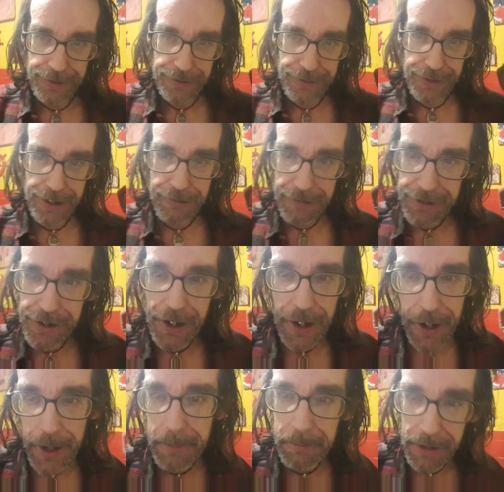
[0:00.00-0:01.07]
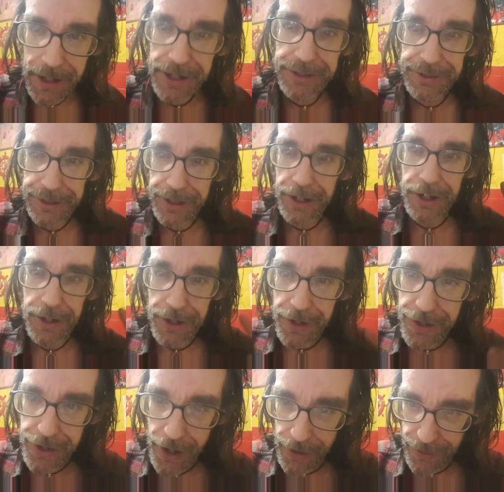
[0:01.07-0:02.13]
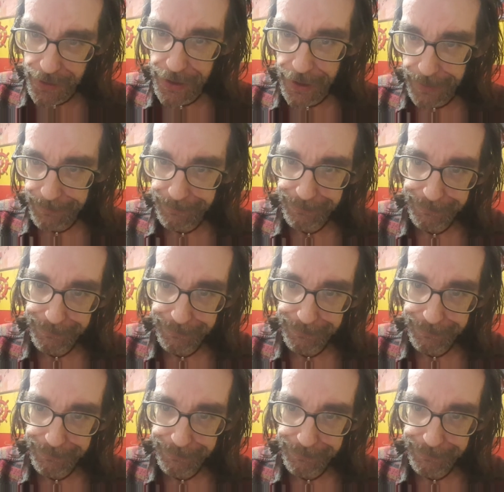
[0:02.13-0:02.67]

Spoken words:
there is a homeless shelter.